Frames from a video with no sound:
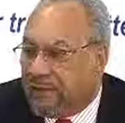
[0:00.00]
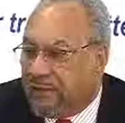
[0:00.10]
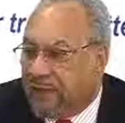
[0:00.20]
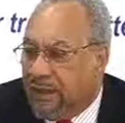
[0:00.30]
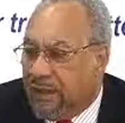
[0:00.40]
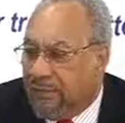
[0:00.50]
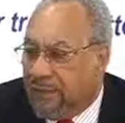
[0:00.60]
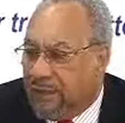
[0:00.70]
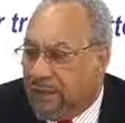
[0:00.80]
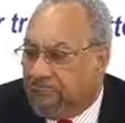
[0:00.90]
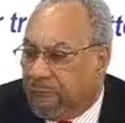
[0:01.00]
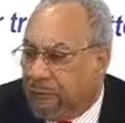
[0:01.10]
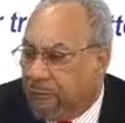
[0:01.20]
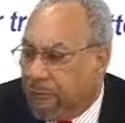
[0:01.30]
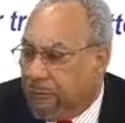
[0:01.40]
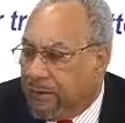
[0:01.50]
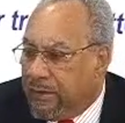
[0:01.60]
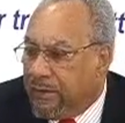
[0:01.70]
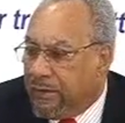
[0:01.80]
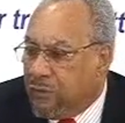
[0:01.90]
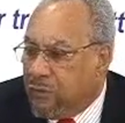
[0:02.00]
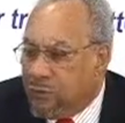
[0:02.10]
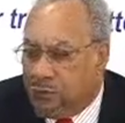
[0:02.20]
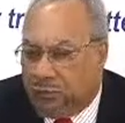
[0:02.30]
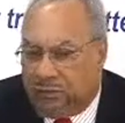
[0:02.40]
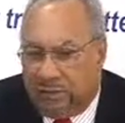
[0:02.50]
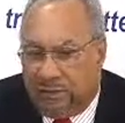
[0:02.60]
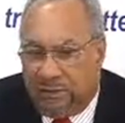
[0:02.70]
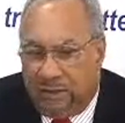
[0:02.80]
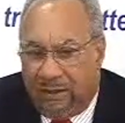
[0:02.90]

that the RNM will probably use it